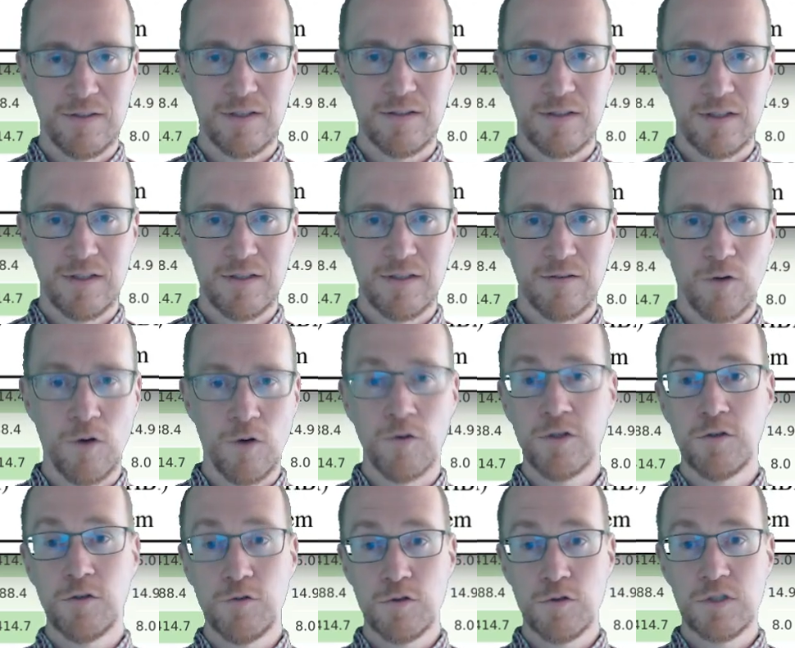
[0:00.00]
Or you
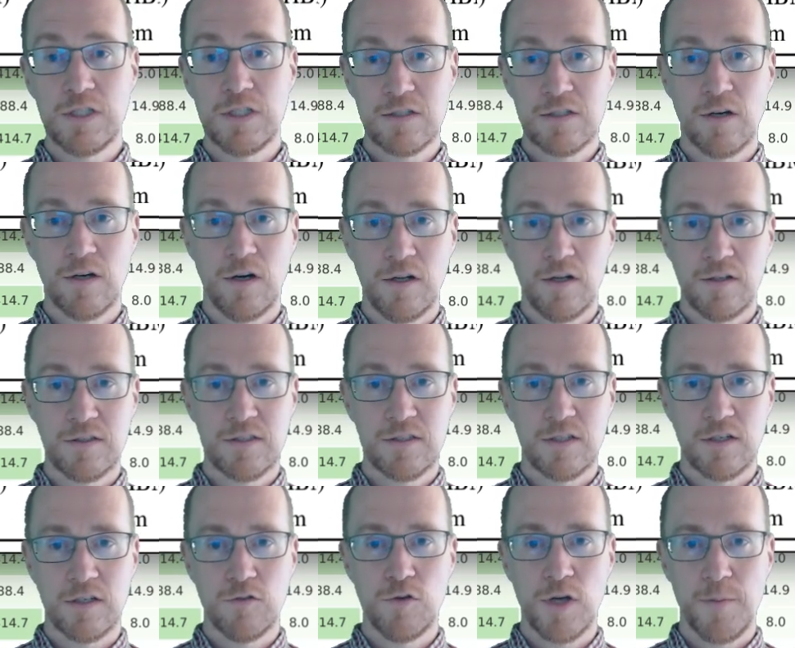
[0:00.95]
use these calls
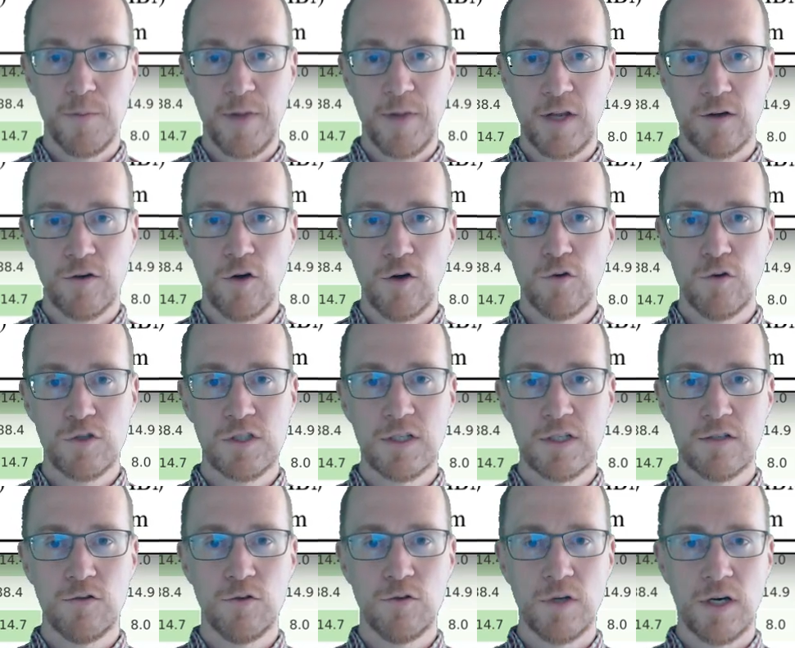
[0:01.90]
CUDA malloc host and
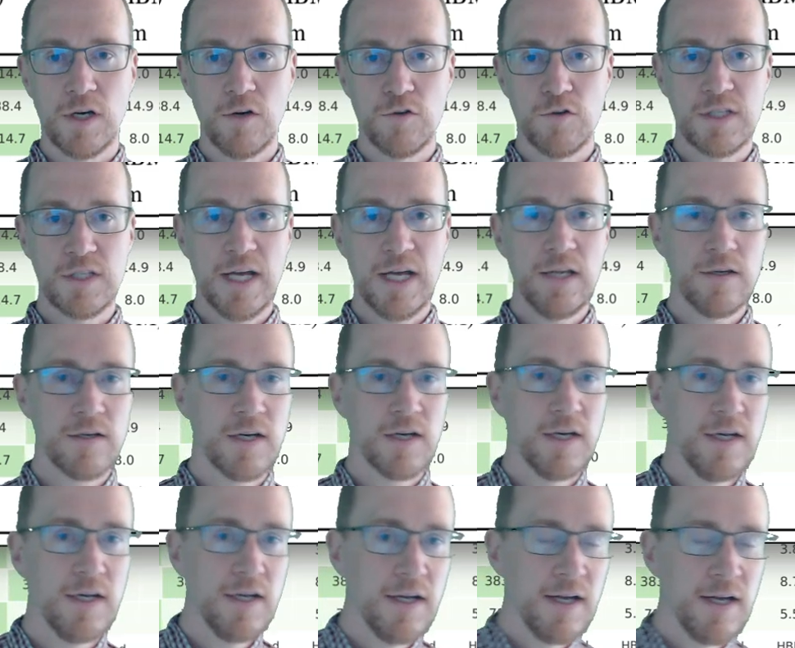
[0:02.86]
CUDA host alloc.
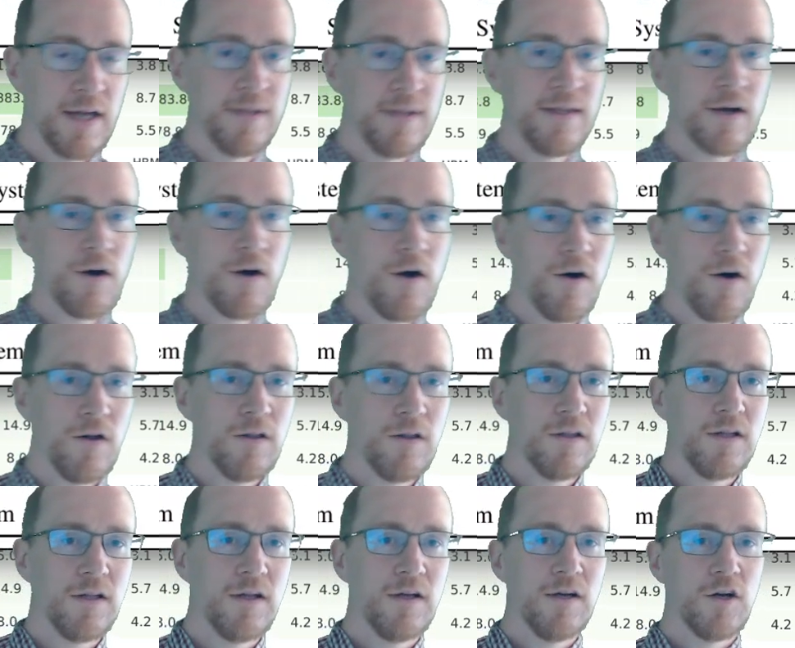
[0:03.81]
And they're all
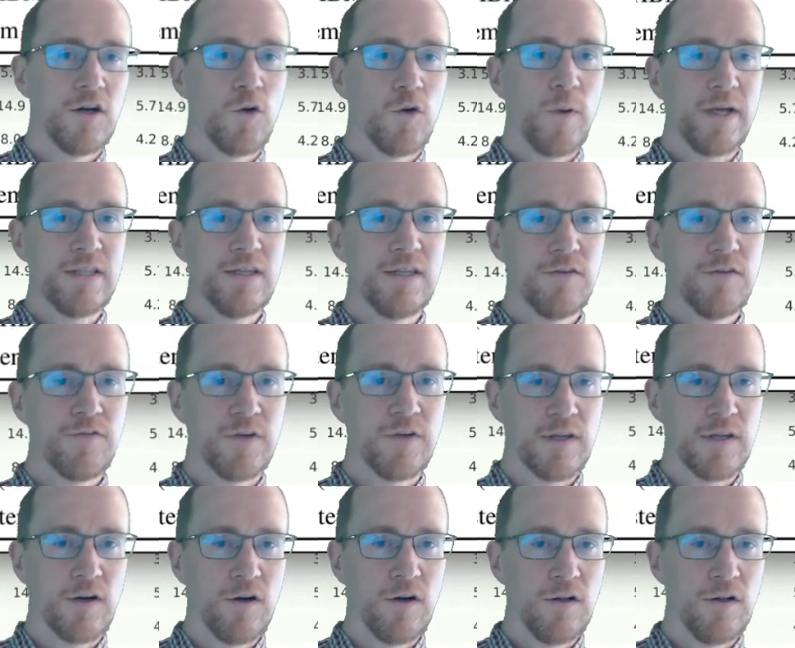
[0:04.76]
quite different. They're
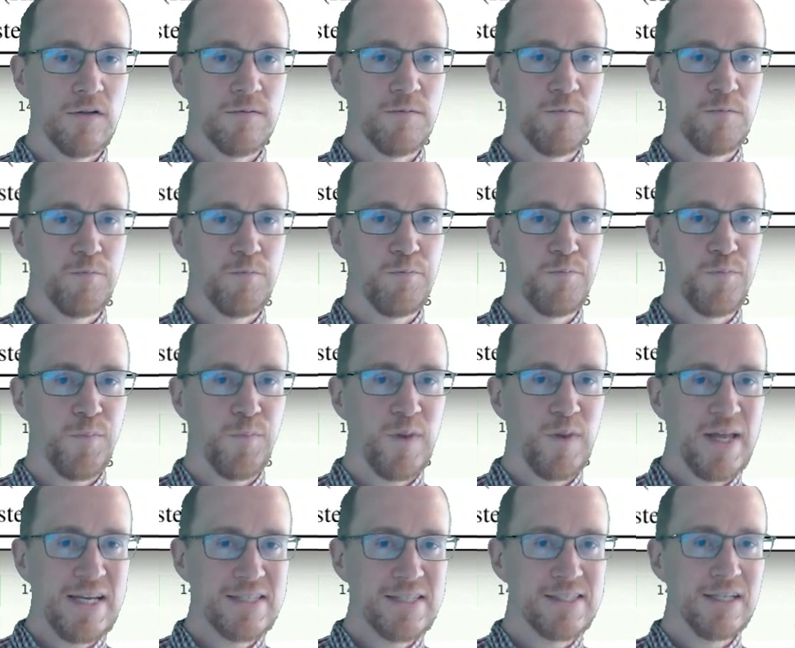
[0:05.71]
all
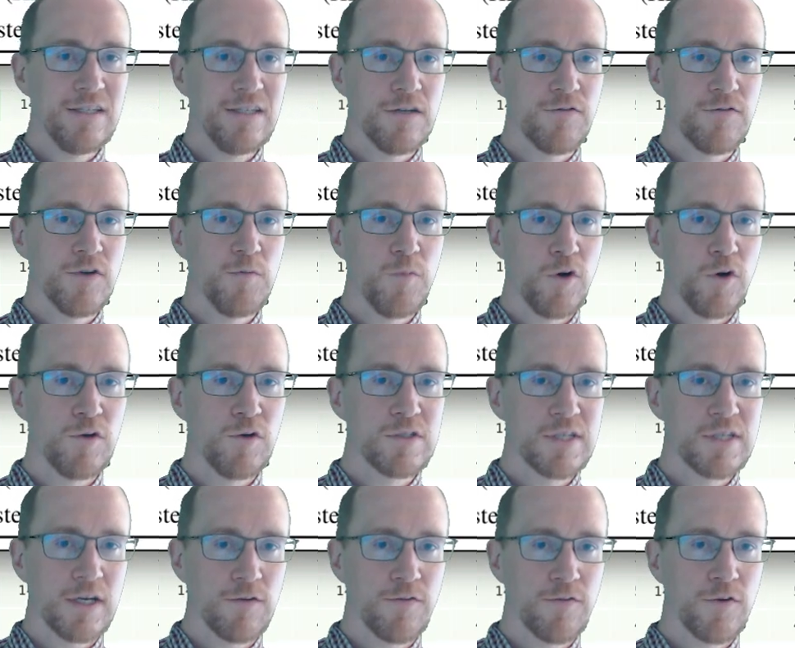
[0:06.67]
placed in different modes.
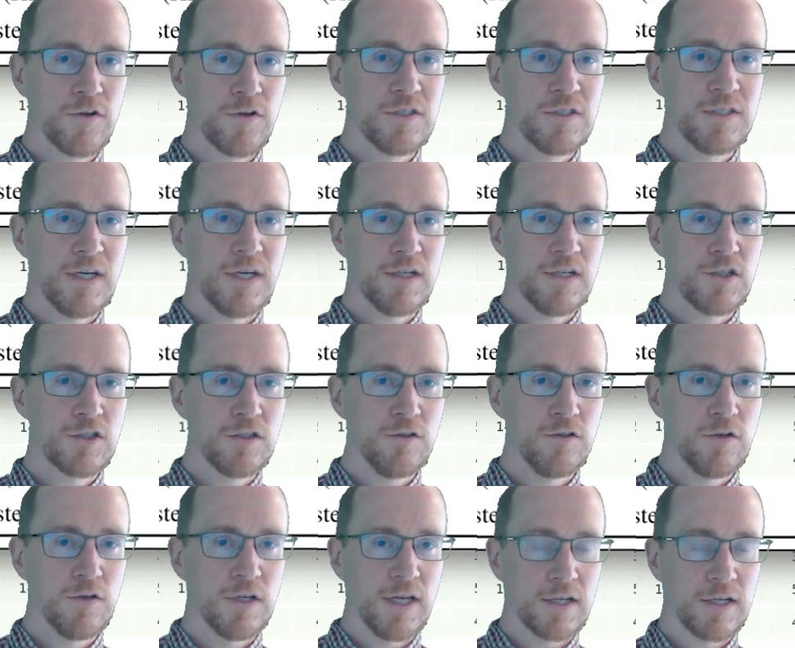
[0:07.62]
Like first touch, you
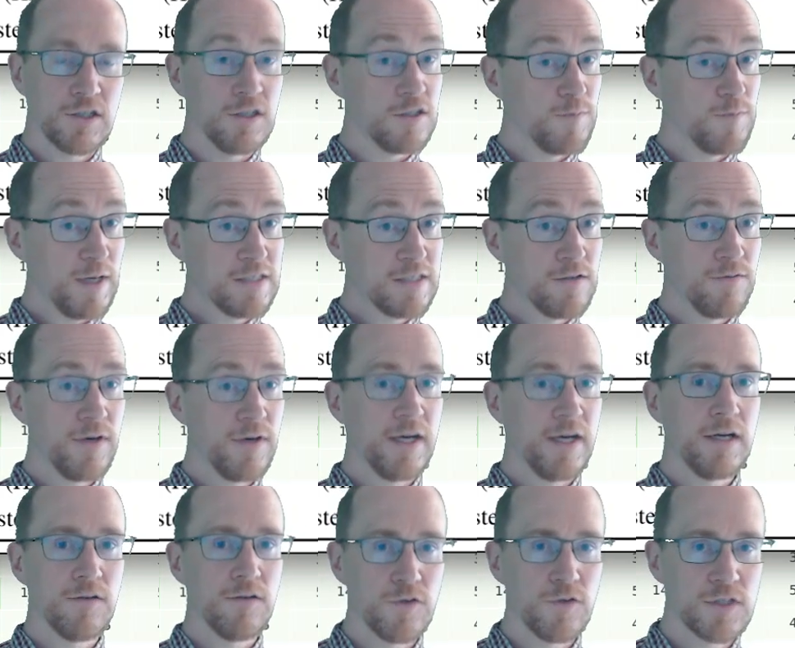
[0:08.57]
can actually specify
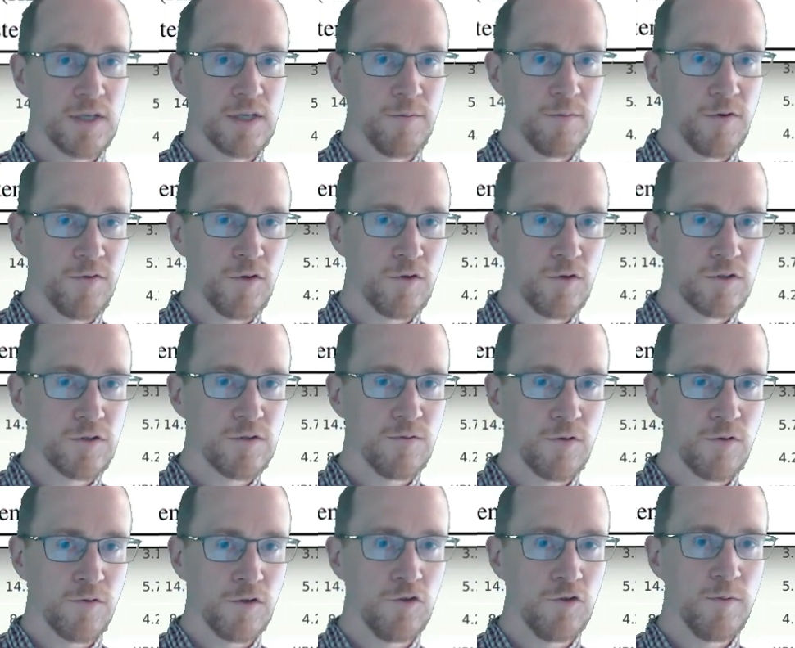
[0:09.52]
it for some of those with
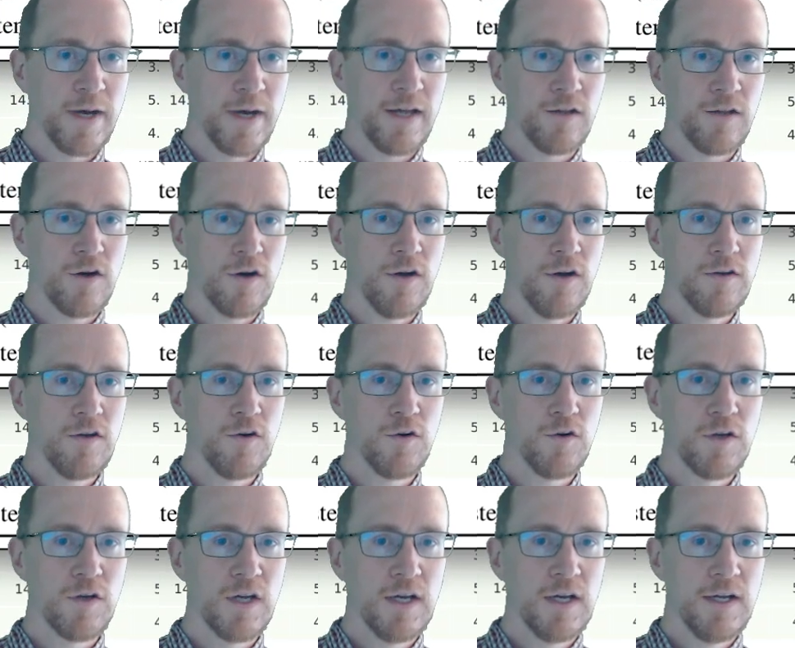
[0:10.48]
a NUMA alloc on node.
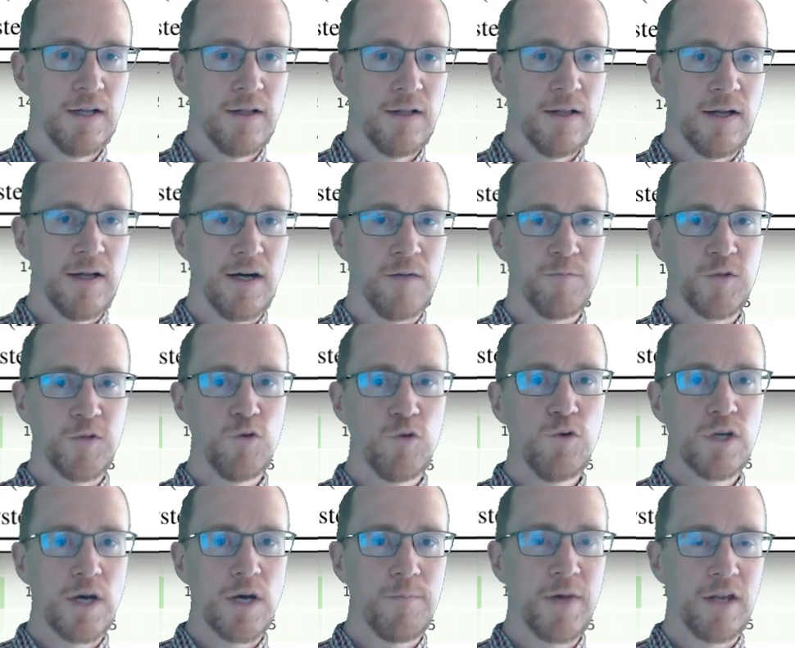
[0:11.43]

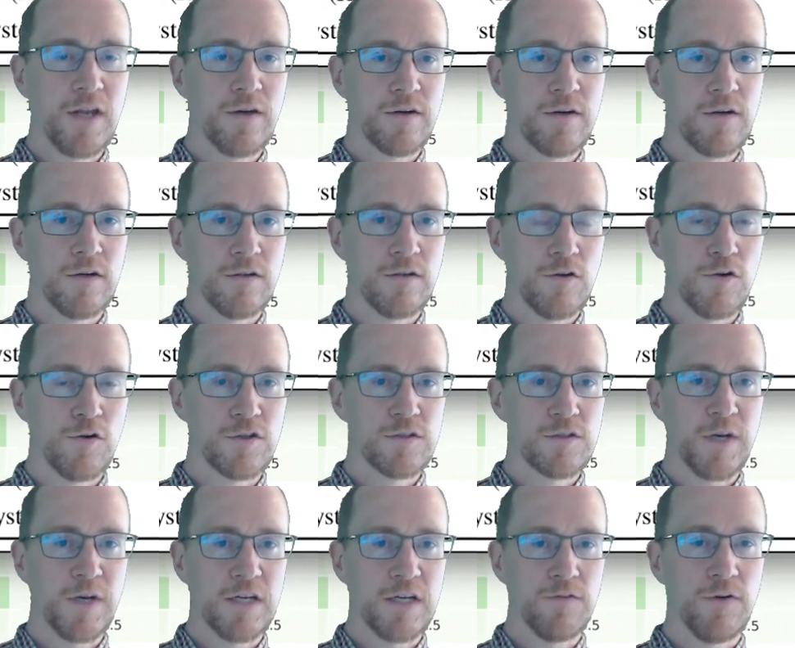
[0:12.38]
CUDA malloc goes
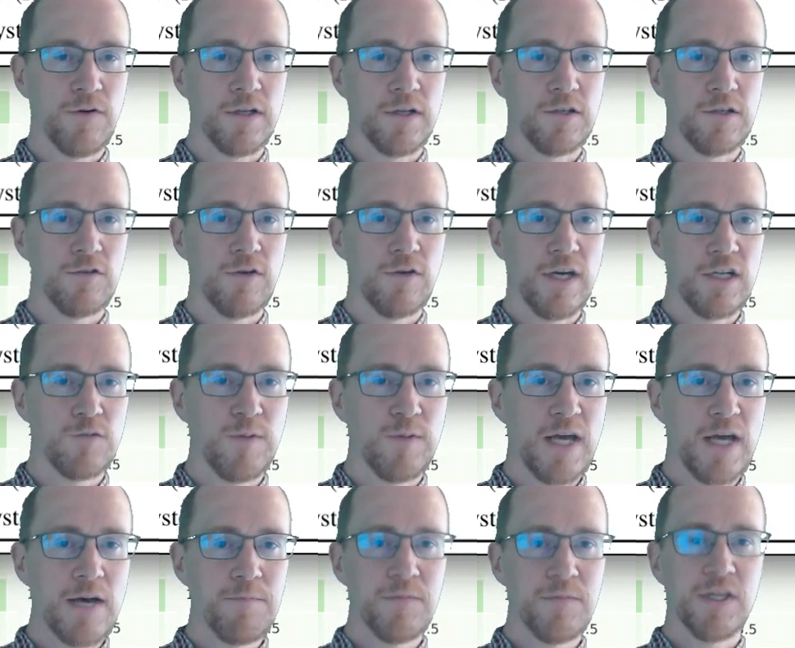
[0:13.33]
by default into
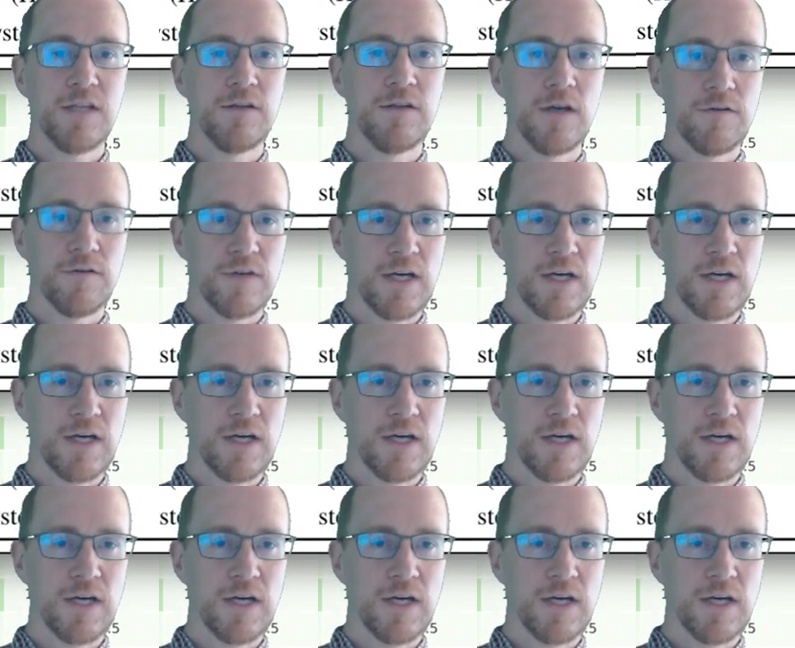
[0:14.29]
HBM. Then you have again